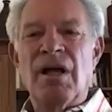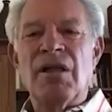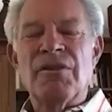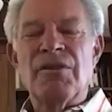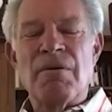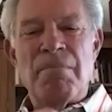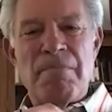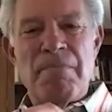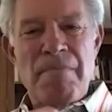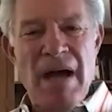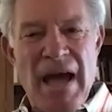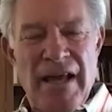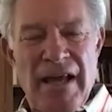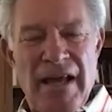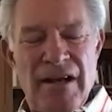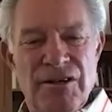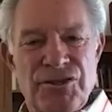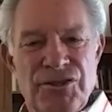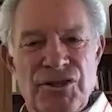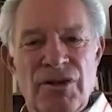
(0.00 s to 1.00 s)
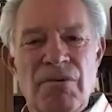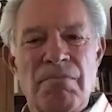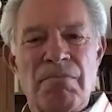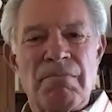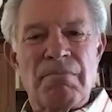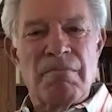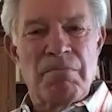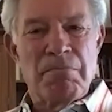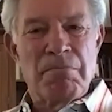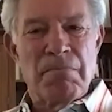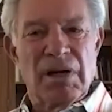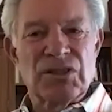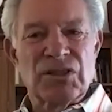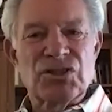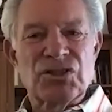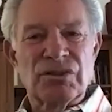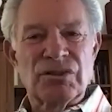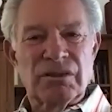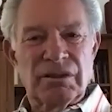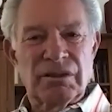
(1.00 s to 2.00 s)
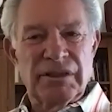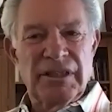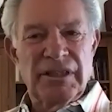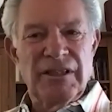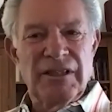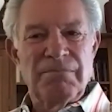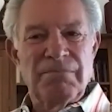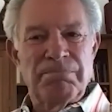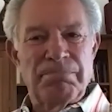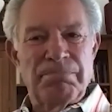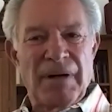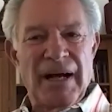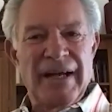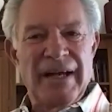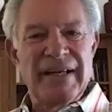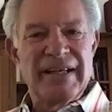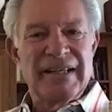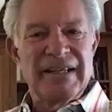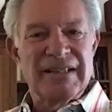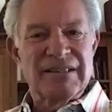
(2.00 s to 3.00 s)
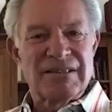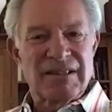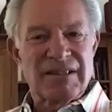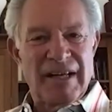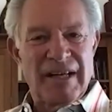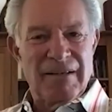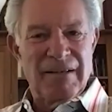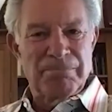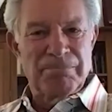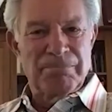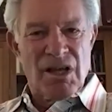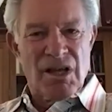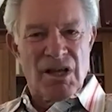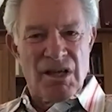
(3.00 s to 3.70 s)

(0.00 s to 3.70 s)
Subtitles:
The manager must lead by example.